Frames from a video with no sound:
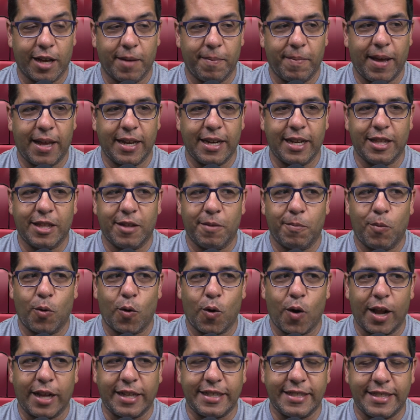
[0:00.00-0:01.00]
about it, the more
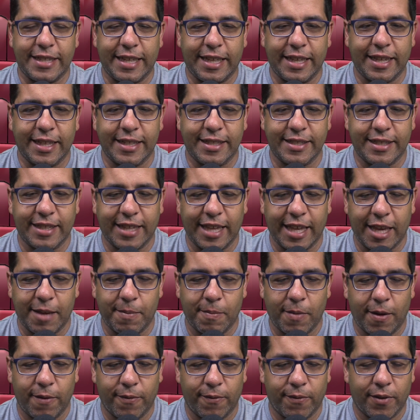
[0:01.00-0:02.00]
I see this theme
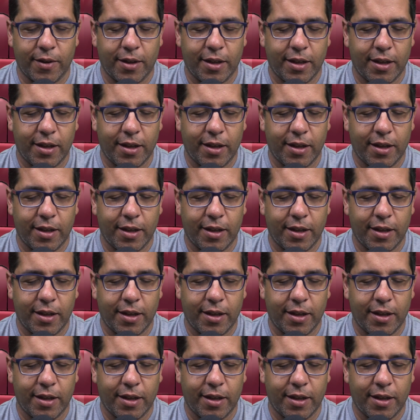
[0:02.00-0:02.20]
of